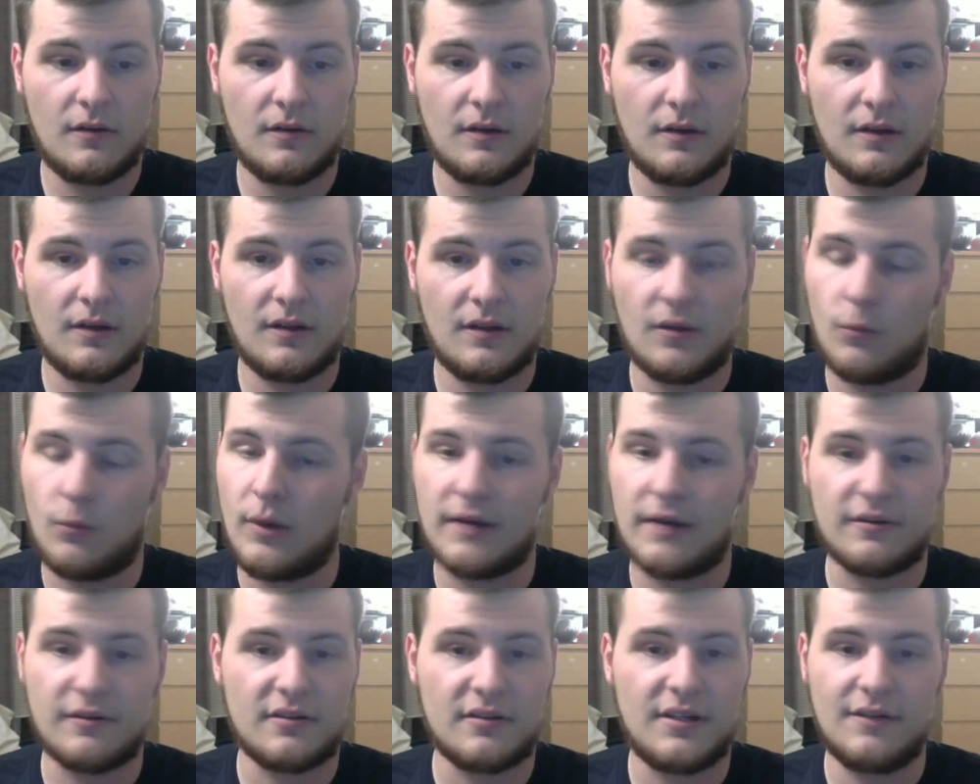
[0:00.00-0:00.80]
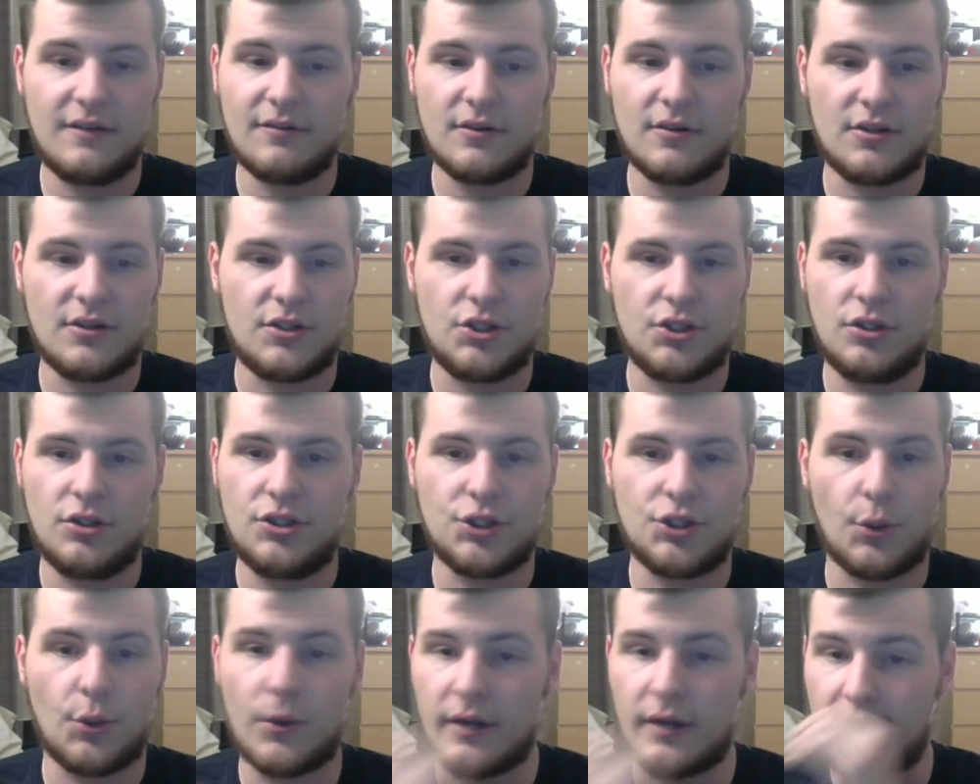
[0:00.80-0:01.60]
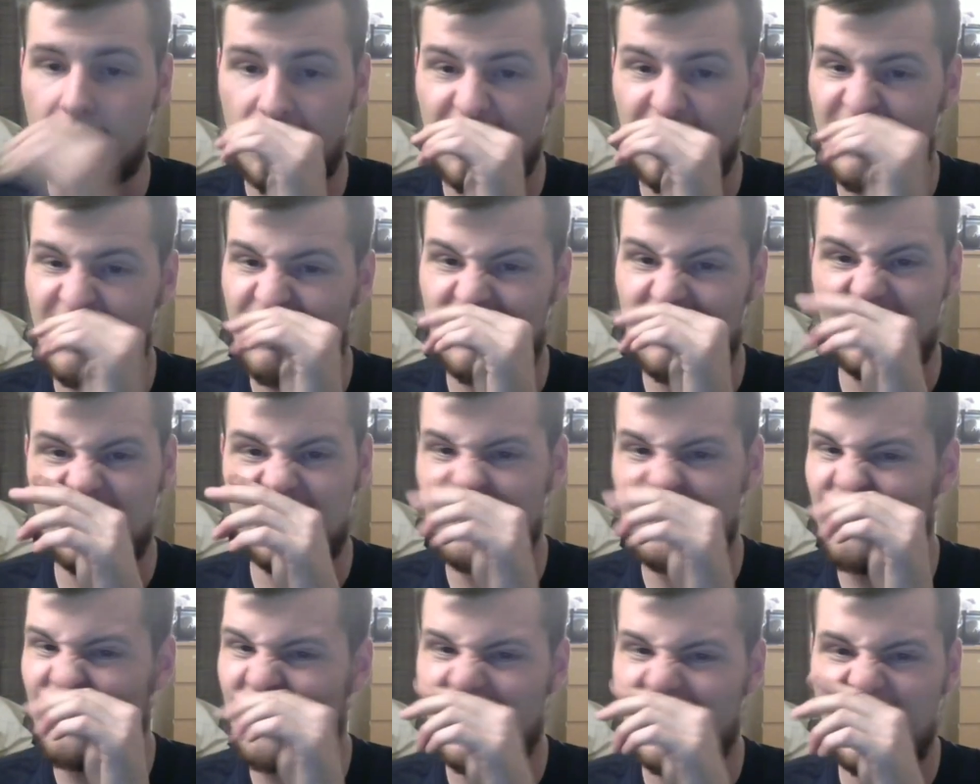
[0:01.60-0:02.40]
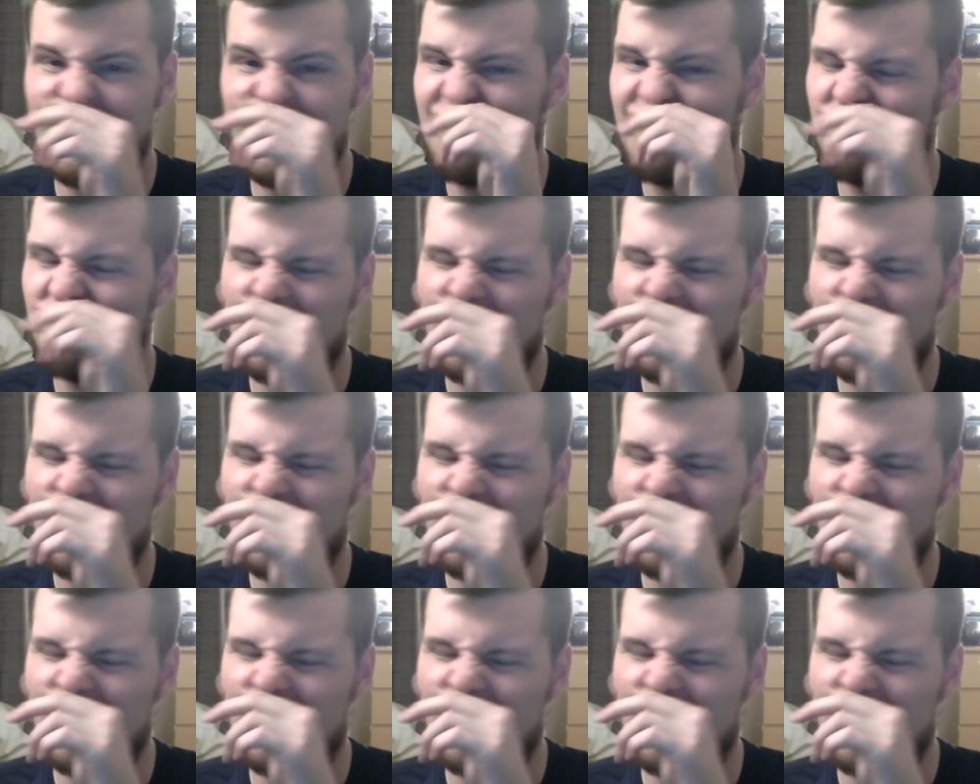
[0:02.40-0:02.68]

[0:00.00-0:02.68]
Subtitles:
The wide receivers, Jordy